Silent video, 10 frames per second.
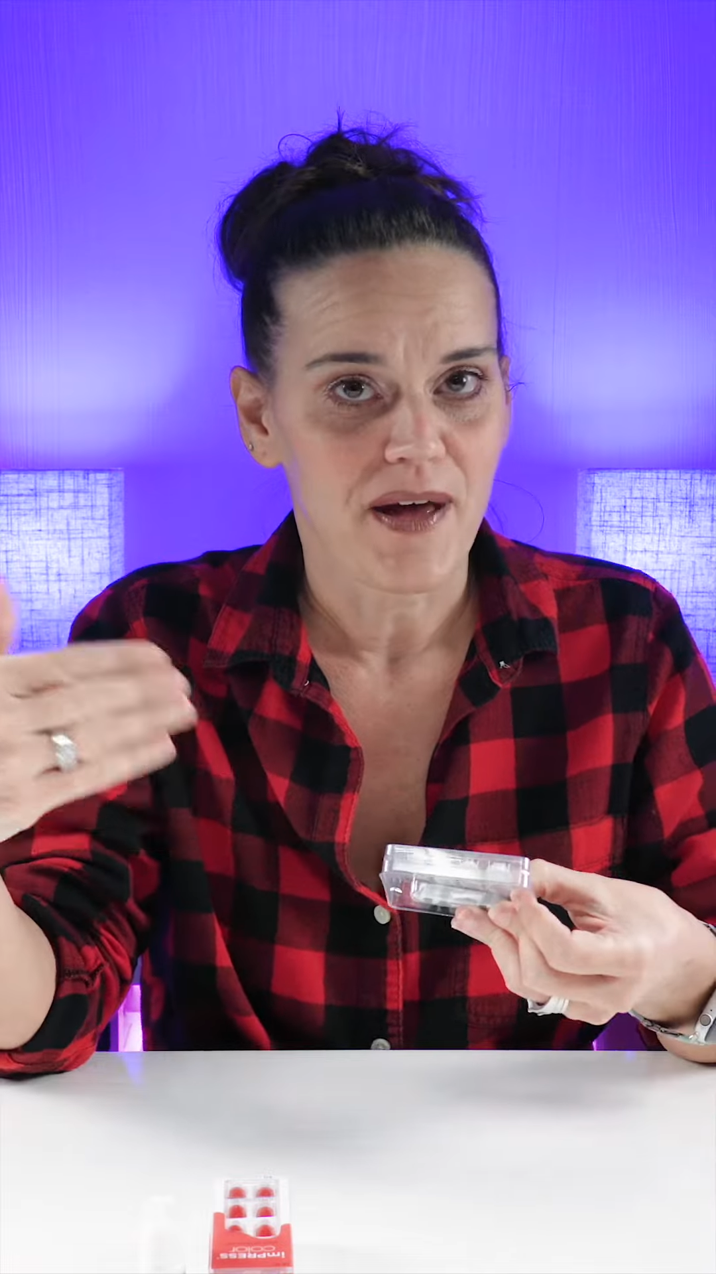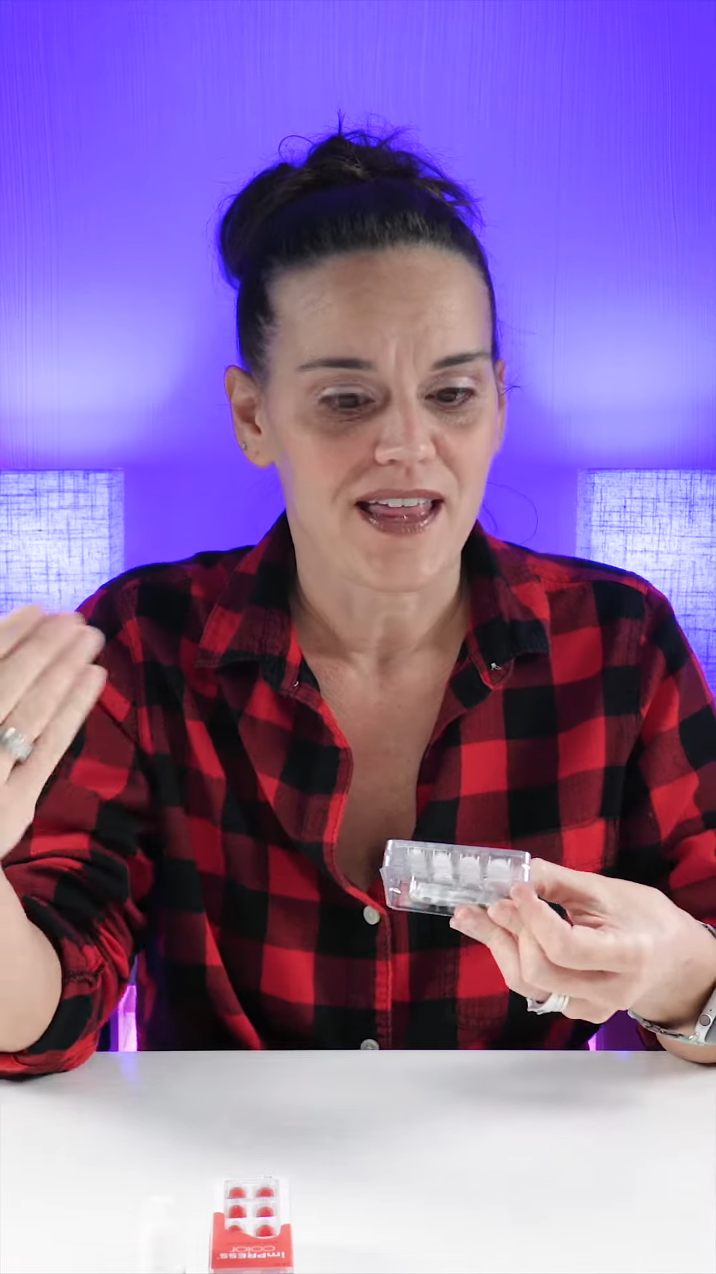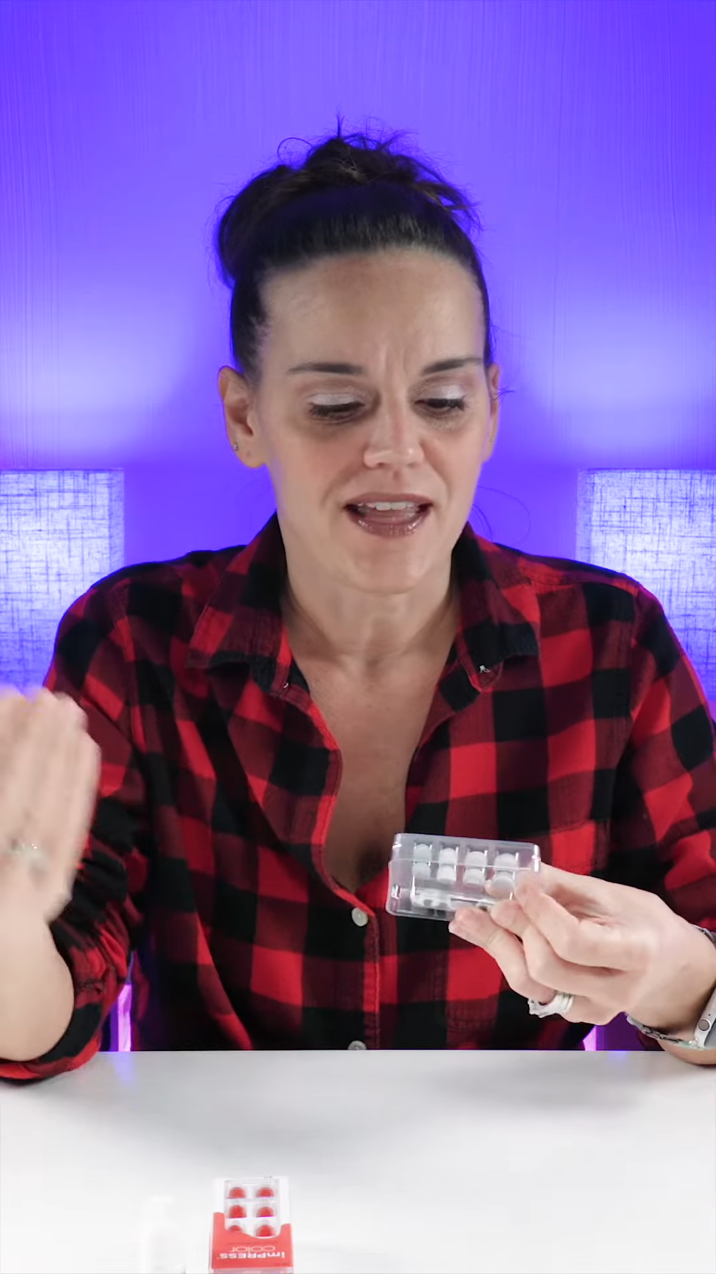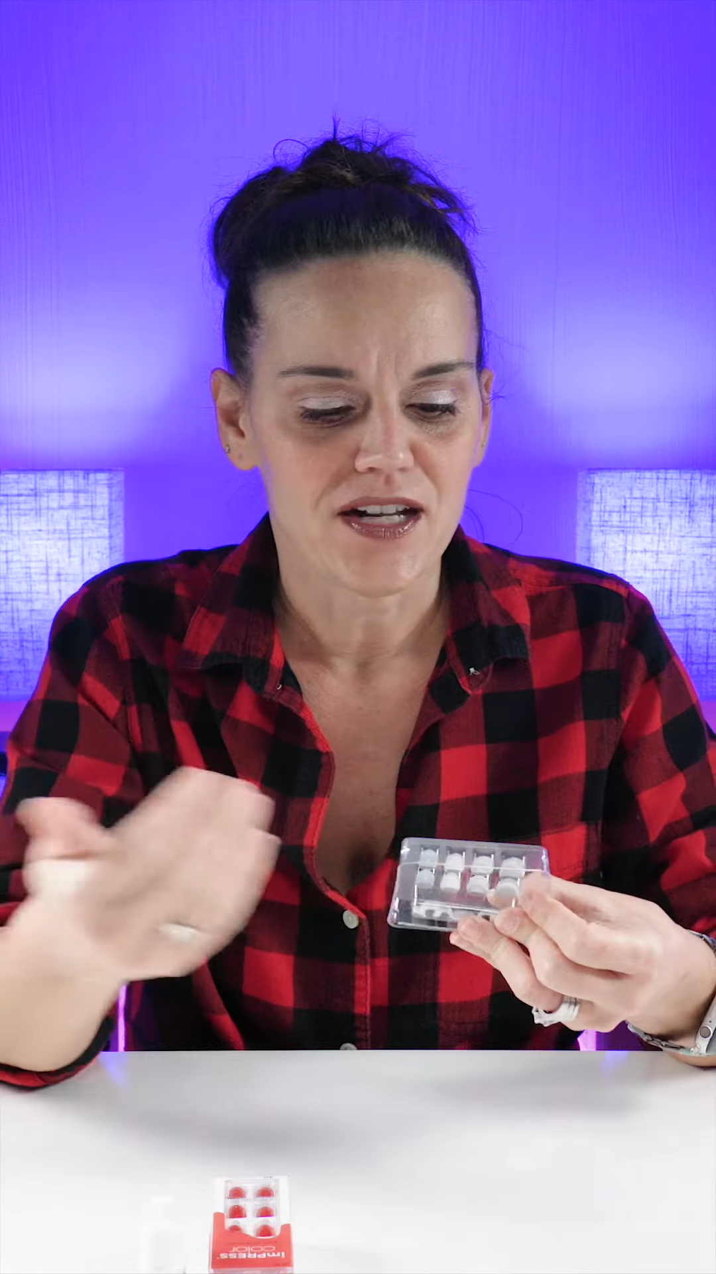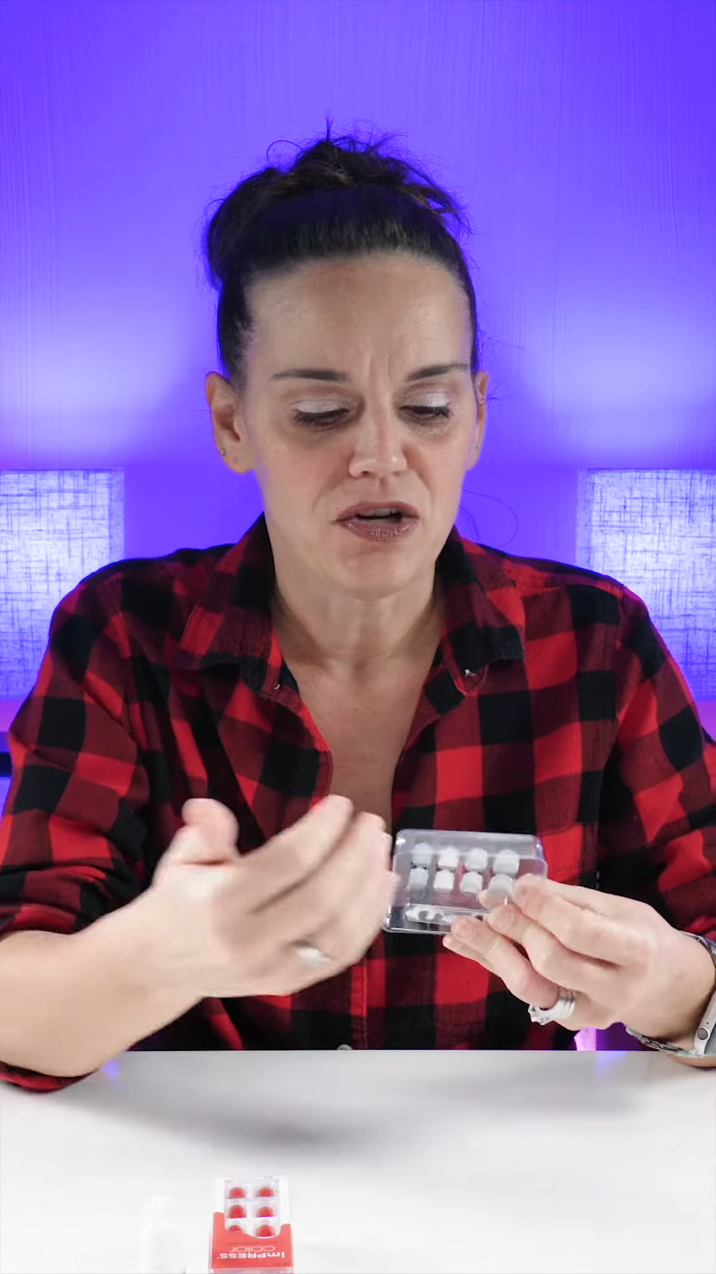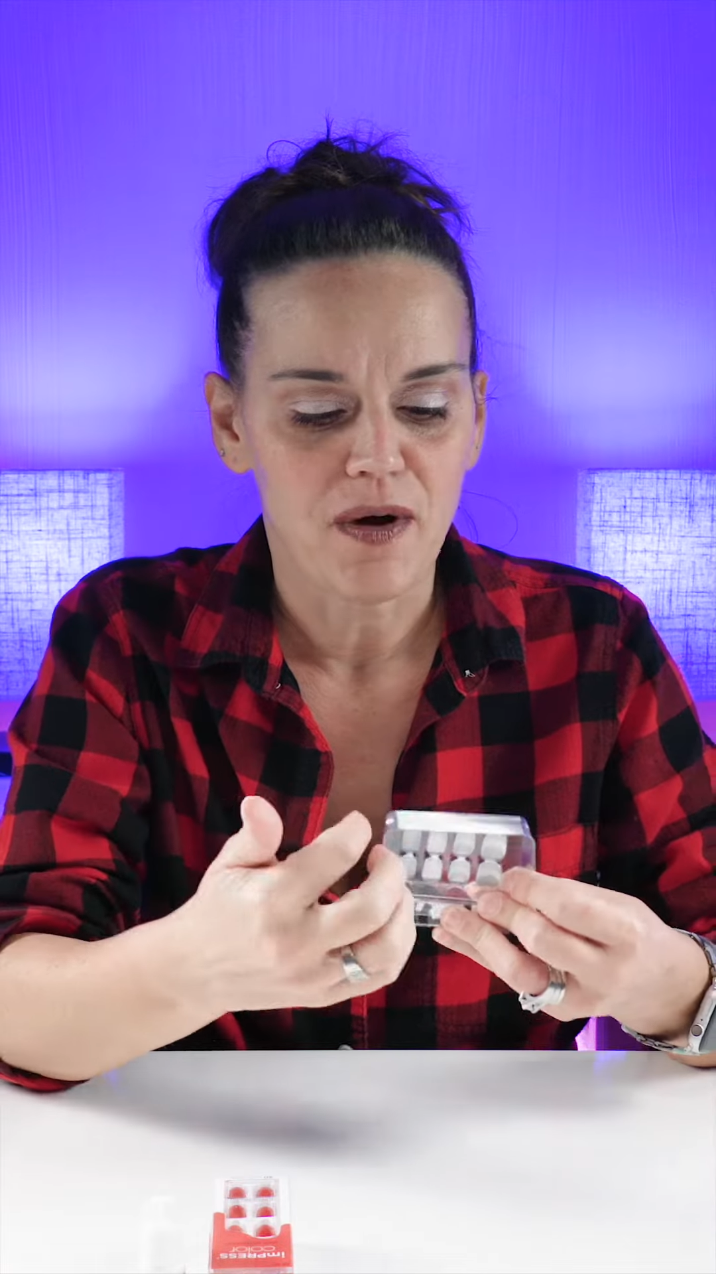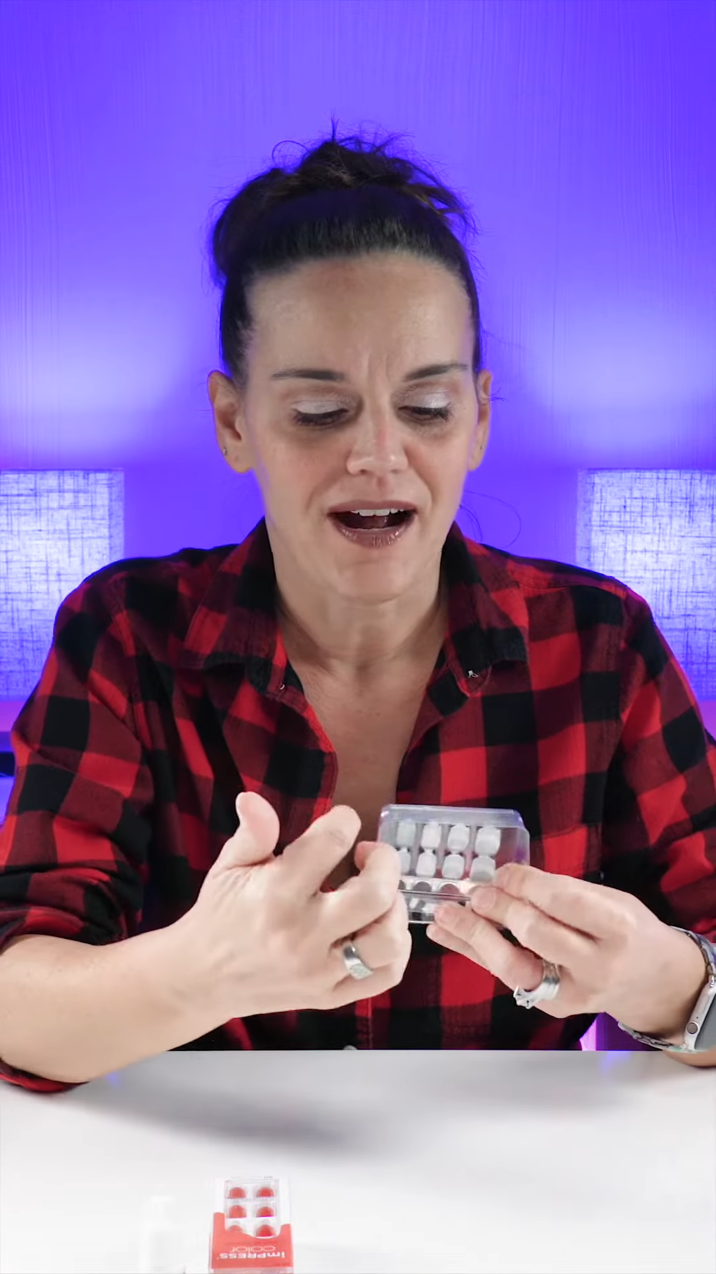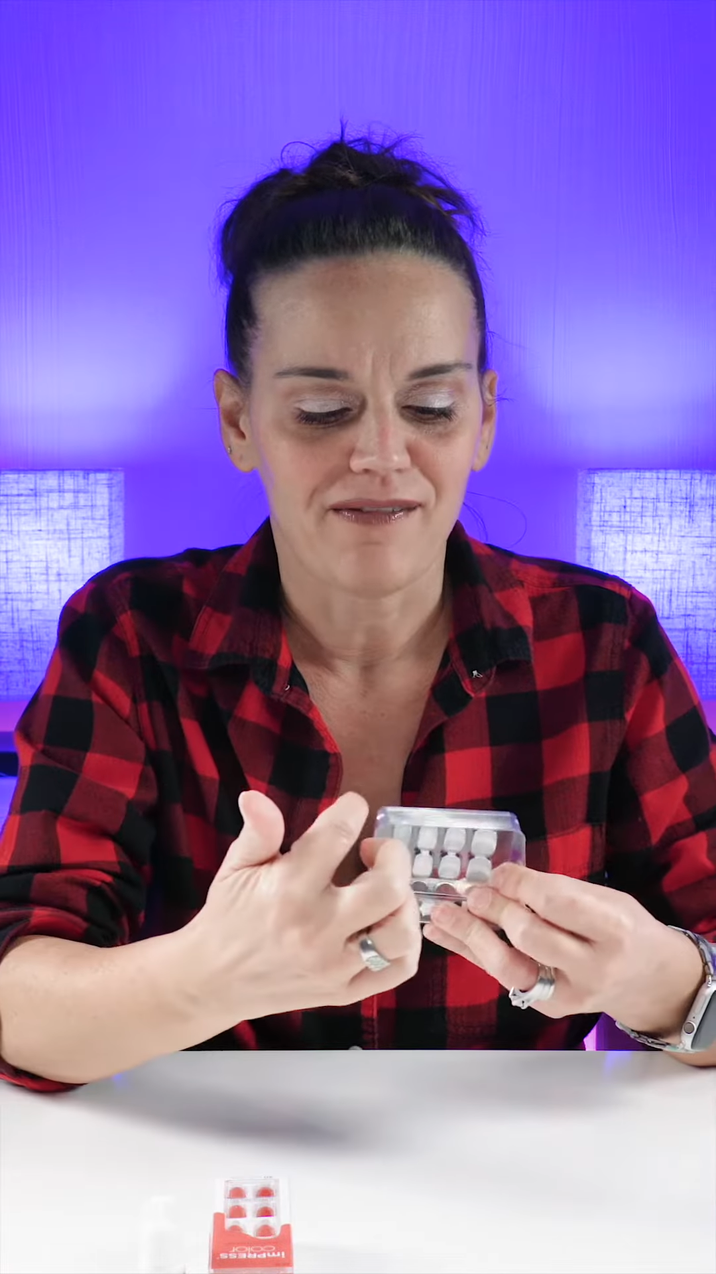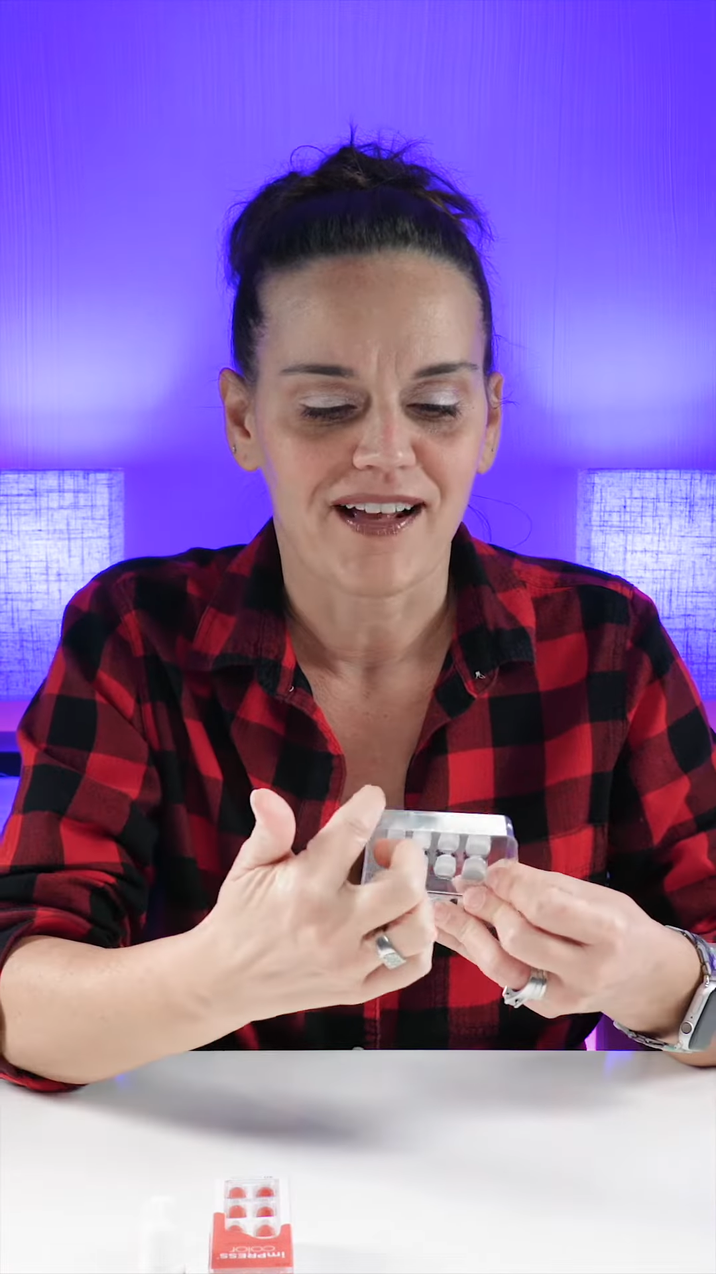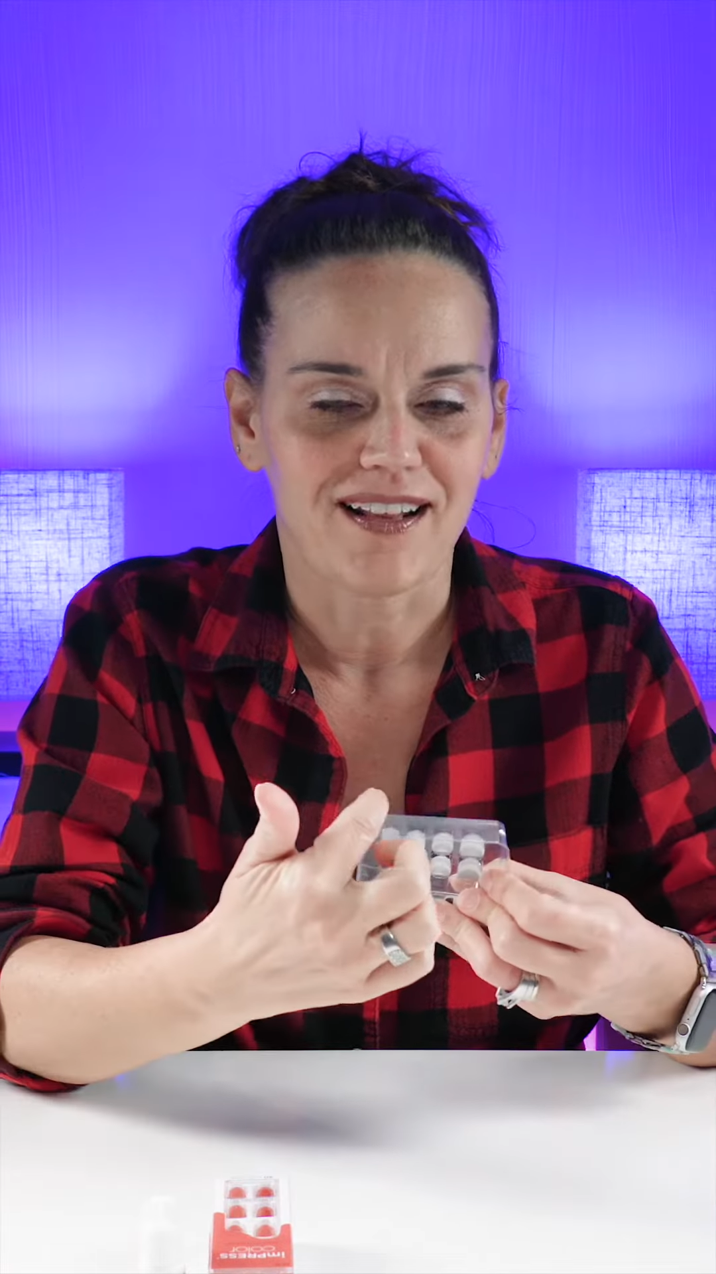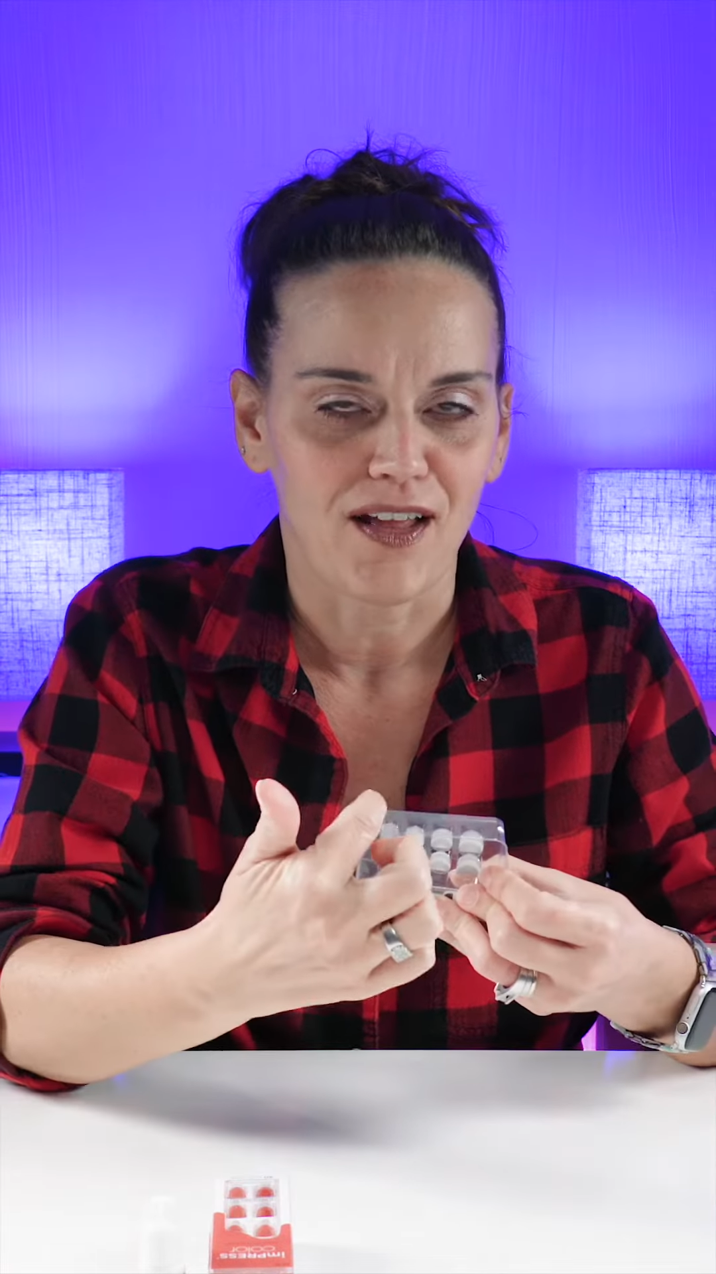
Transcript: and then you have like